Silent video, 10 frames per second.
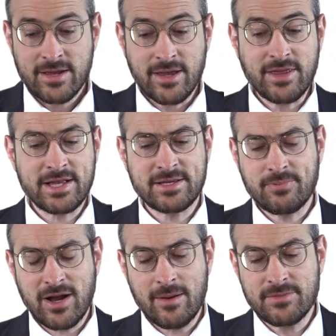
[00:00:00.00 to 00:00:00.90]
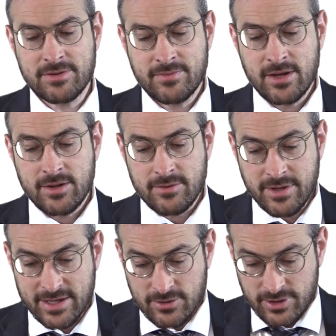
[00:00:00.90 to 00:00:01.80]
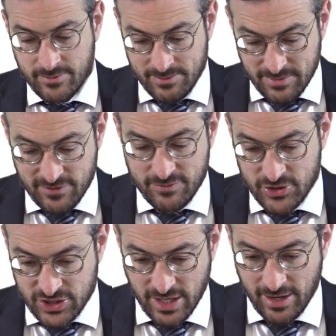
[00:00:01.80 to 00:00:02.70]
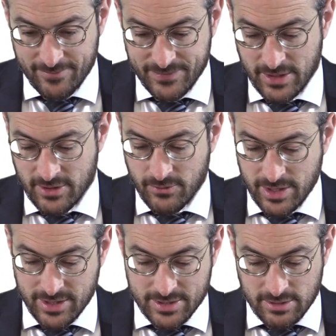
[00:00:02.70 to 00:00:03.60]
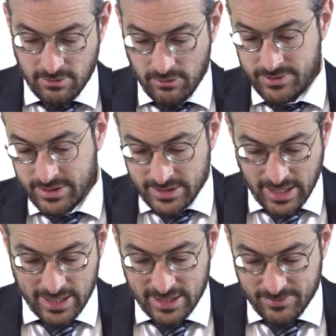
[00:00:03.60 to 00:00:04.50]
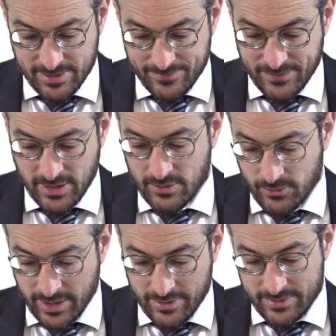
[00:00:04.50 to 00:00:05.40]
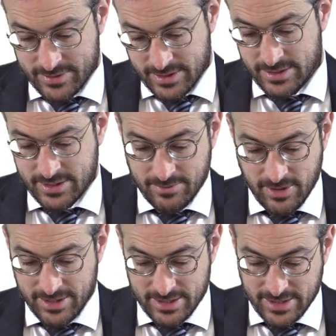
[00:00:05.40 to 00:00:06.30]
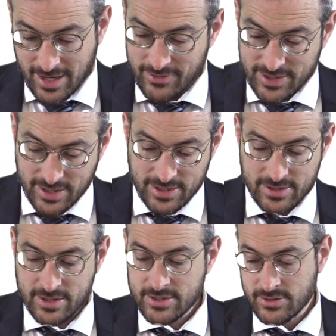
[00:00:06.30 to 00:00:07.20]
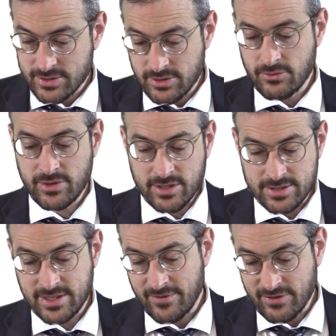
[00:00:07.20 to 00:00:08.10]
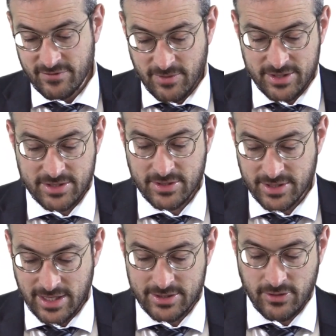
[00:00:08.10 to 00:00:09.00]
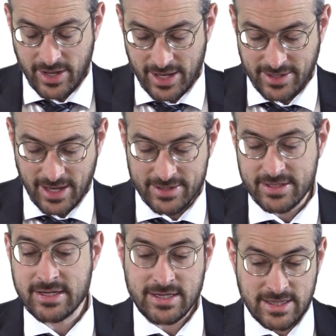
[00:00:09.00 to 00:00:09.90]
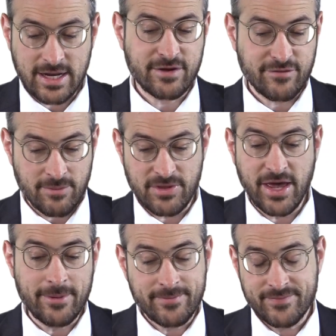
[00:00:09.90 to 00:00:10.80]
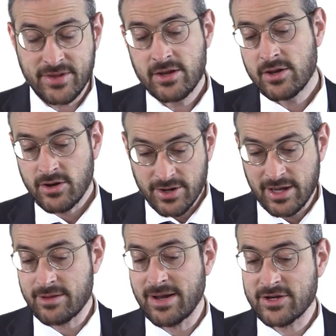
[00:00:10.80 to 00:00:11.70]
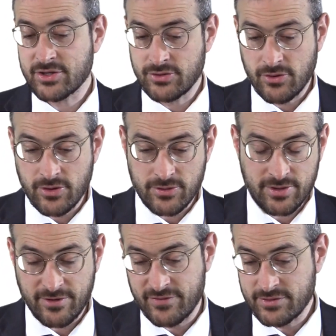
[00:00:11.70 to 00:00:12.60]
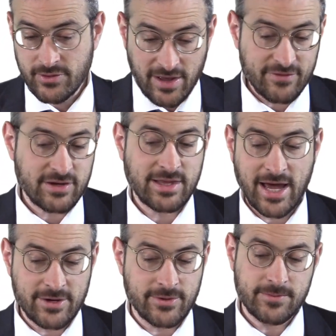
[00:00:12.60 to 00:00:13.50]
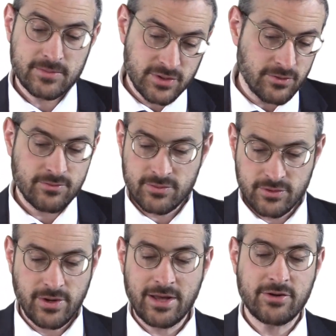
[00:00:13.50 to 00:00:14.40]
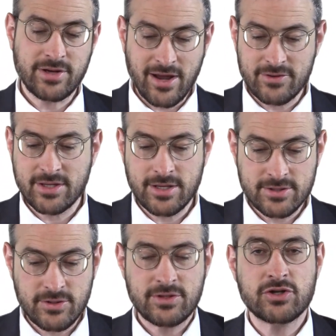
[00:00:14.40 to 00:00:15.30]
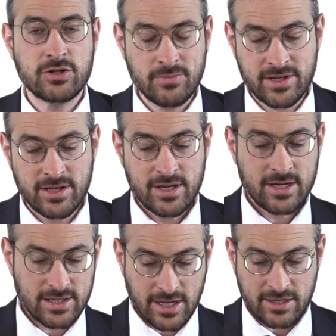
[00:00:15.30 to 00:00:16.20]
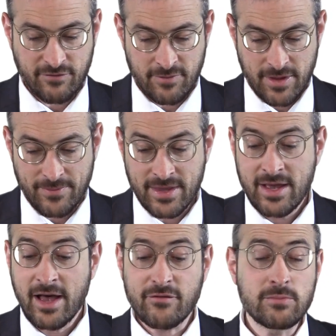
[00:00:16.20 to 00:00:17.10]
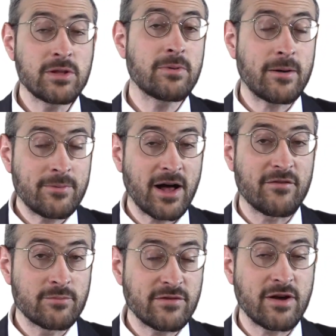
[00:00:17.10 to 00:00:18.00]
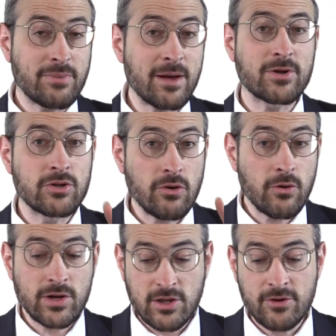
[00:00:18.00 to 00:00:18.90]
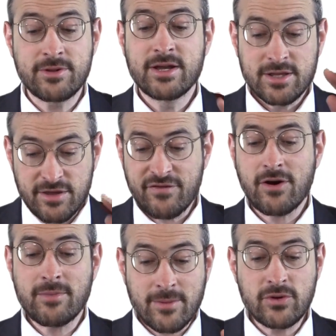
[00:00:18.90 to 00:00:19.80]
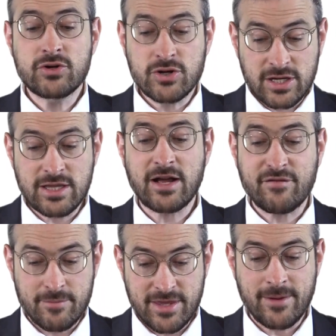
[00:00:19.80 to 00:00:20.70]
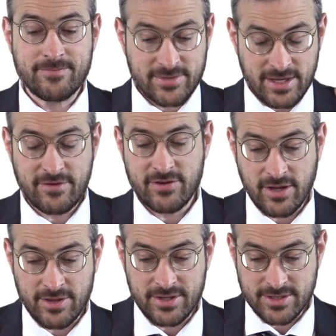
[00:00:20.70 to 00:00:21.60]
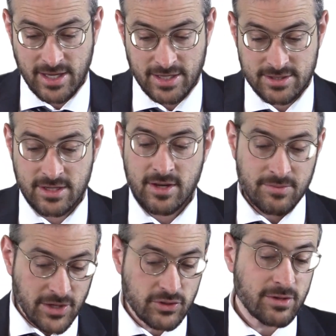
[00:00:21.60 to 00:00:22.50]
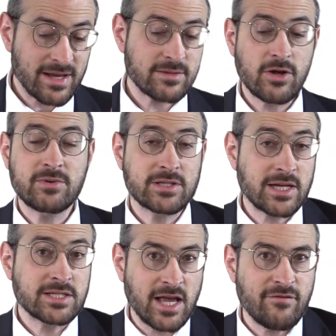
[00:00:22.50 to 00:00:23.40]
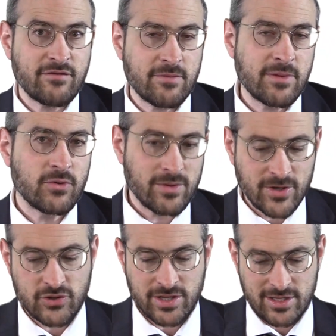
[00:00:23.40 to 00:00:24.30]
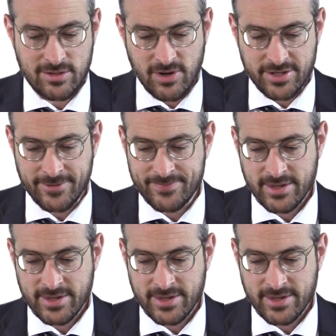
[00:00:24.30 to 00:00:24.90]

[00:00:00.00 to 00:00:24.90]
Now that's a problem that's only been milva bishtar, when it's a loan in the document, where since the money is guaranteed, so there's no real saving of money, so you're not to go ahead and collect from them or if you have collateral. So you are guaranteed, so you shouldn't be collecting from them. Of a milva, of milva peh, but an oral loan, nifronhem, you could collect from them even on these days. because like saving from them, you want to make sure you get your money.